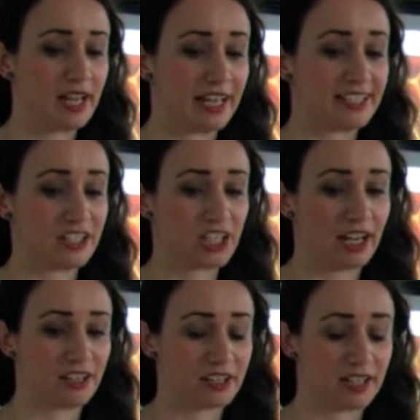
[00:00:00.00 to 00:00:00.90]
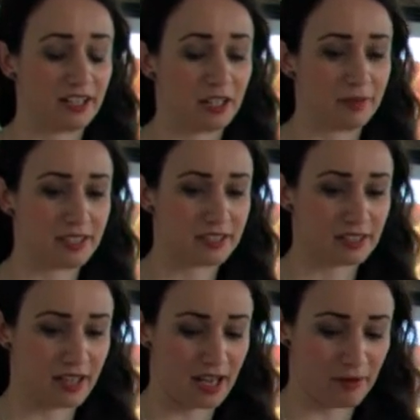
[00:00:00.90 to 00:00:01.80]
it did change a little bit
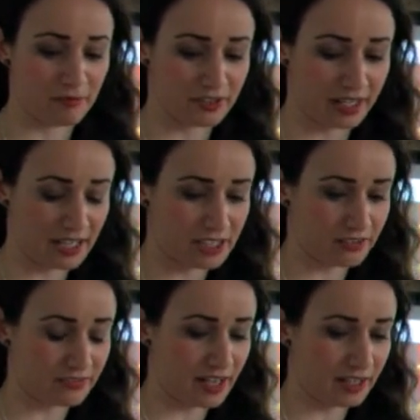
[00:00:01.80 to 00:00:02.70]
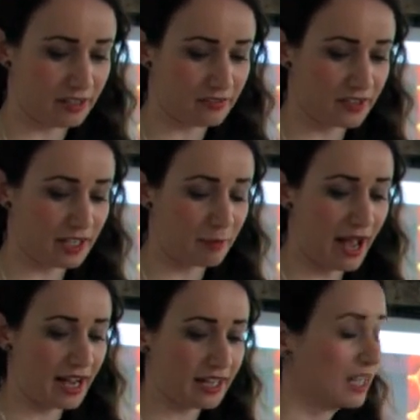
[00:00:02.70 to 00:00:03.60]
for the actual final
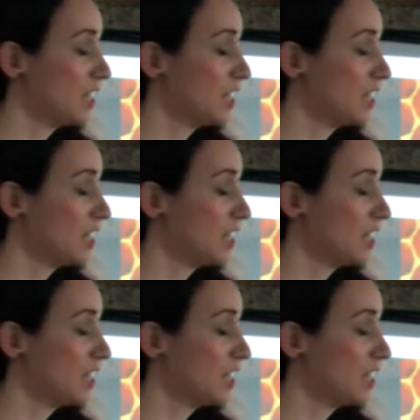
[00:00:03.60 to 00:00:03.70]
pack.